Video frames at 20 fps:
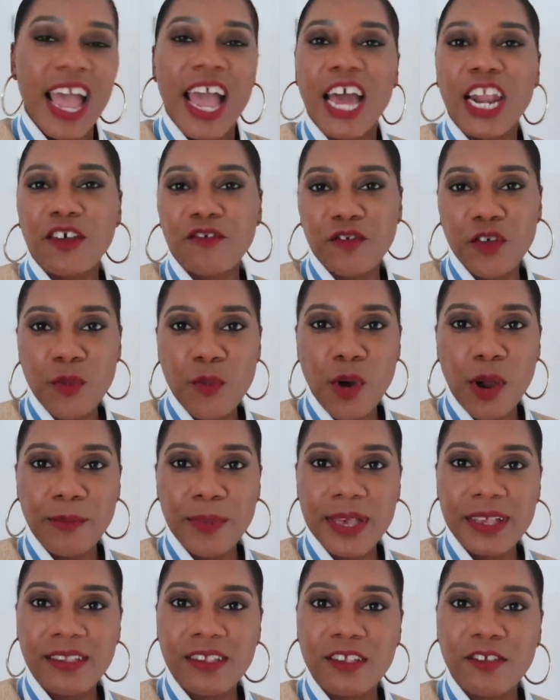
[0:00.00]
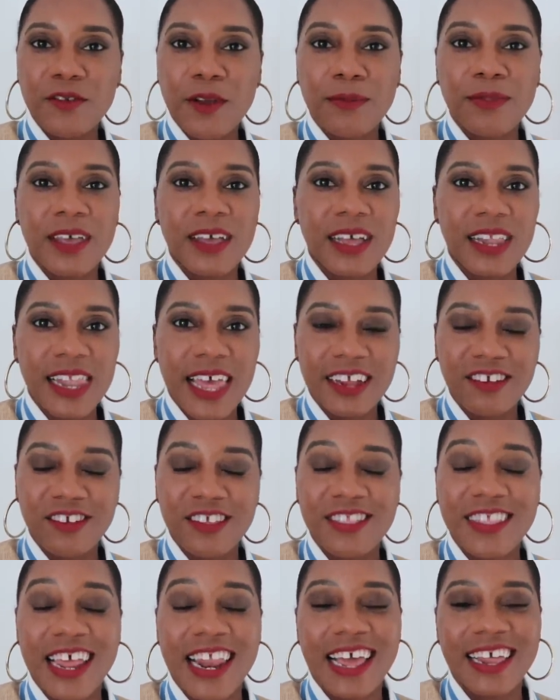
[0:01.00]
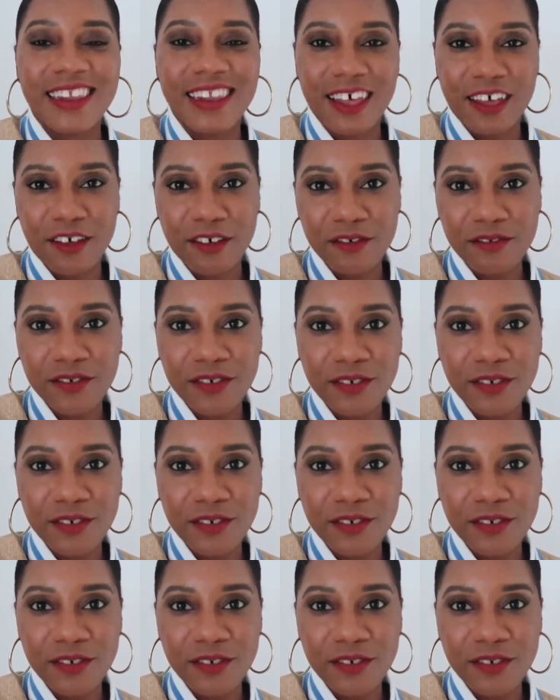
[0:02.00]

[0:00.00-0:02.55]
and a few more pieces from the collection that I love.